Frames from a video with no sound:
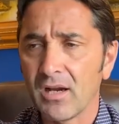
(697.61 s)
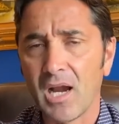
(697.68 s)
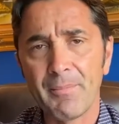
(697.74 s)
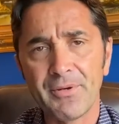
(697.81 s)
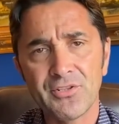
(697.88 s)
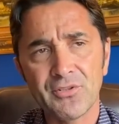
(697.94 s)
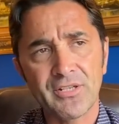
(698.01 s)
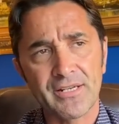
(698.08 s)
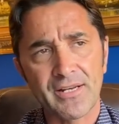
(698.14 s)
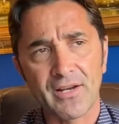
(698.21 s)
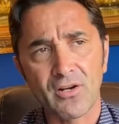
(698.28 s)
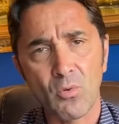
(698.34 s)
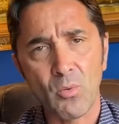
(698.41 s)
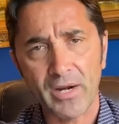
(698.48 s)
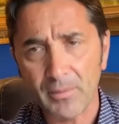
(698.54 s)
i'm educated
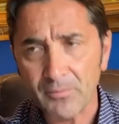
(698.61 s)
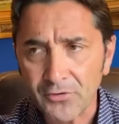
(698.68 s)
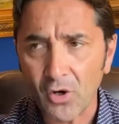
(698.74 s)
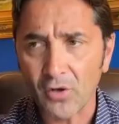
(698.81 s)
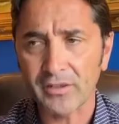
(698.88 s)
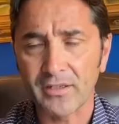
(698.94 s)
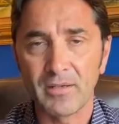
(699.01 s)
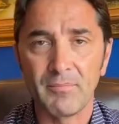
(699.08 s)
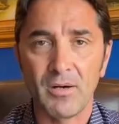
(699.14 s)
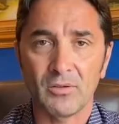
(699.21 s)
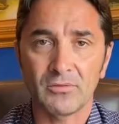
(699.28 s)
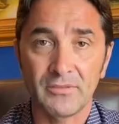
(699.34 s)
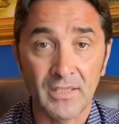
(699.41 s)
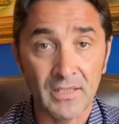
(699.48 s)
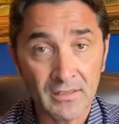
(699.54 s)
i know what i'm talking
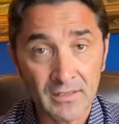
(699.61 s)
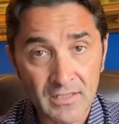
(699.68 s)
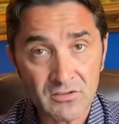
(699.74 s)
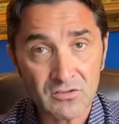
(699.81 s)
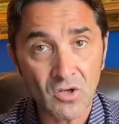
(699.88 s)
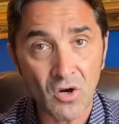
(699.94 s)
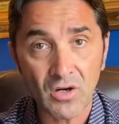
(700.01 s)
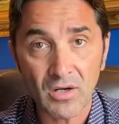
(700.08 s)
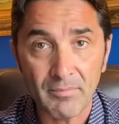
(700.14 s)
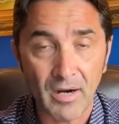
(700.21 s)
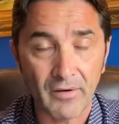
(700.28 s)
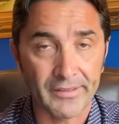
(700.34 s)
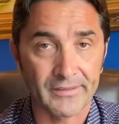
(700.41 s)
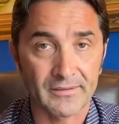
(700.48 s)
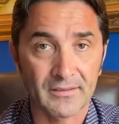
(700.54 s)
about yeah let's talk
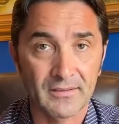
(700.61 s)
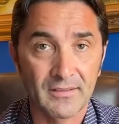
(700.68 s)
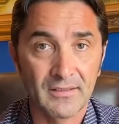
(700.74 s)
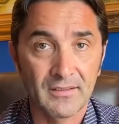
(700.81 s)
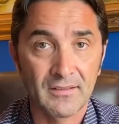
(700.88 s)
about it